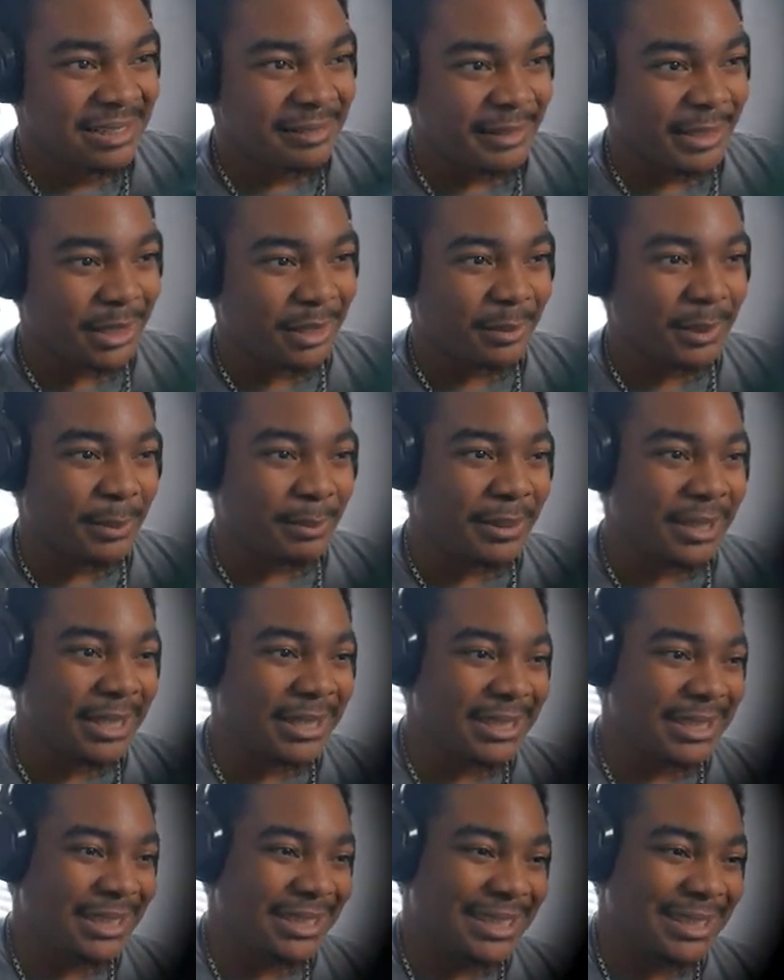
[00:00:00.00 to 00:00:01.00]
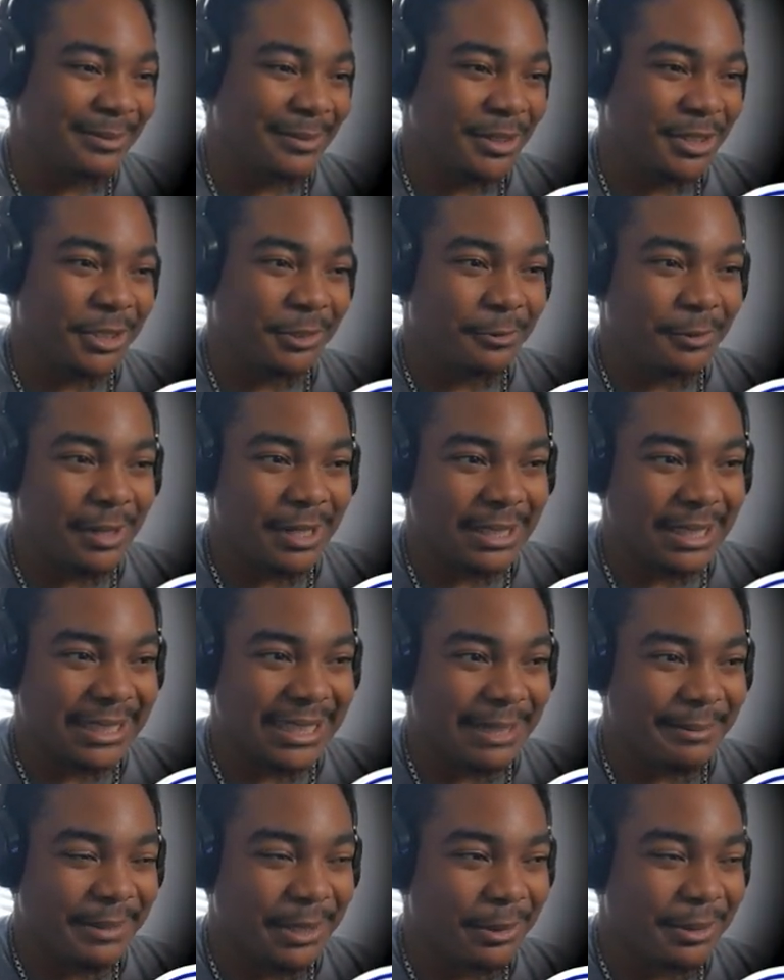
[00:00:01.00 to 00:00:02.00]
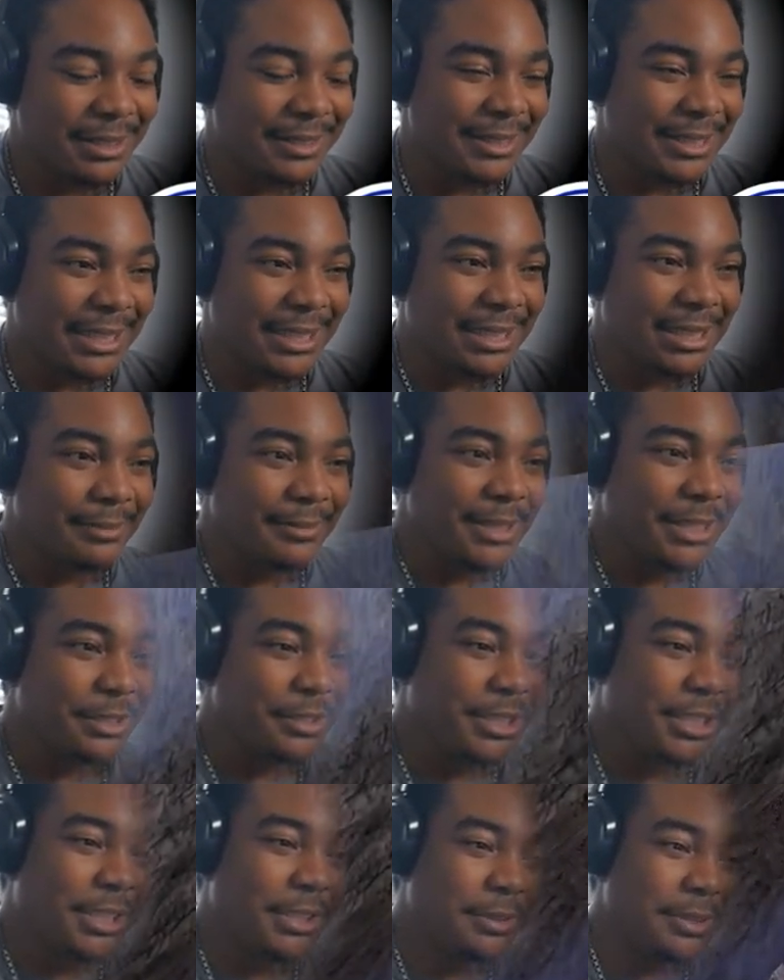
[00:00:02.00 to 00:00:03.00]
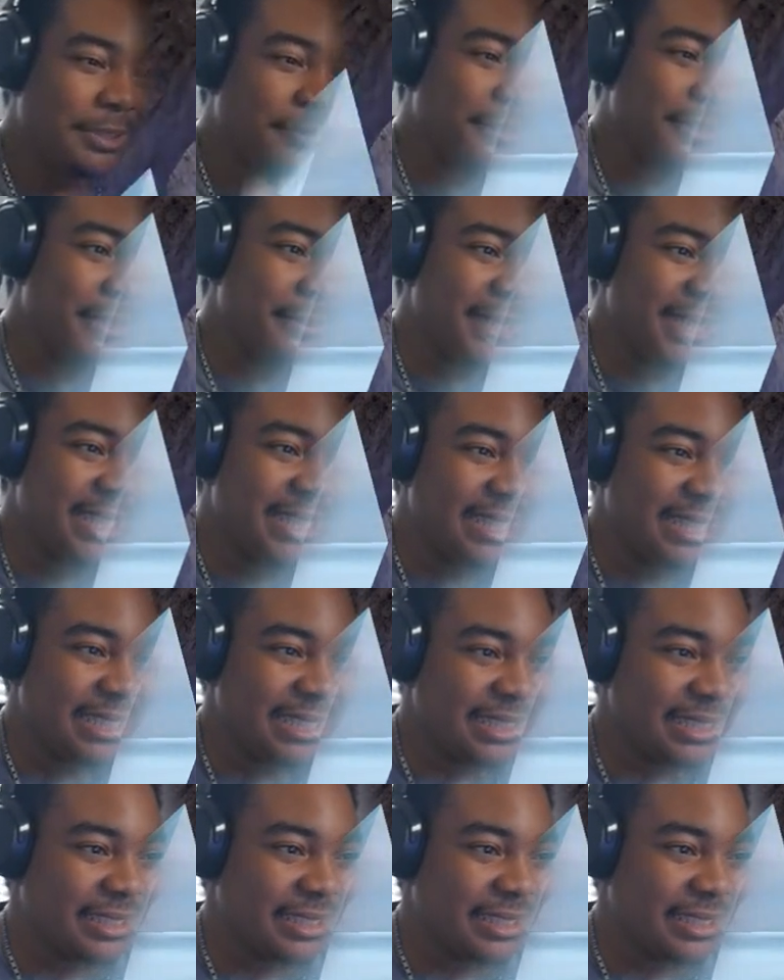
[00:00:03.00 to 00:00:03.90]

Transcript: We're gonna be playing Sonic Adventure 1 and then we're going to Sonic Adventure 2, you feel me?